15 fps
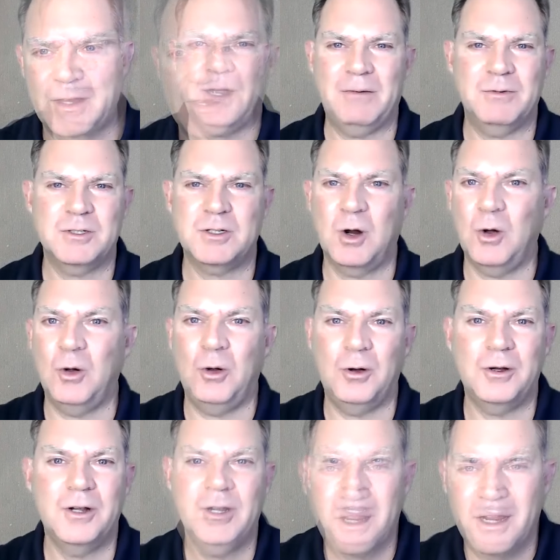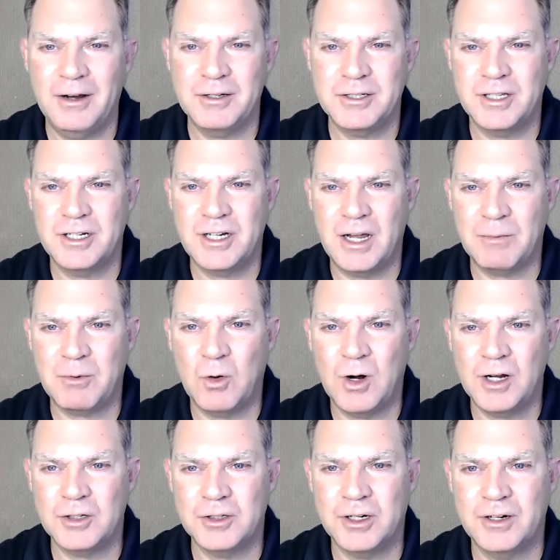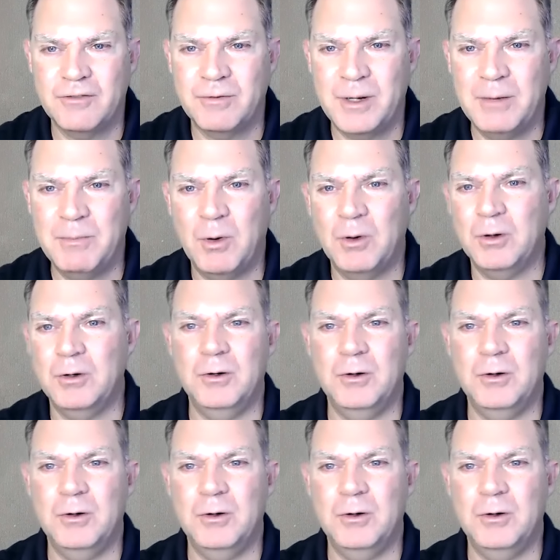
I was told I was in the top quadrant of people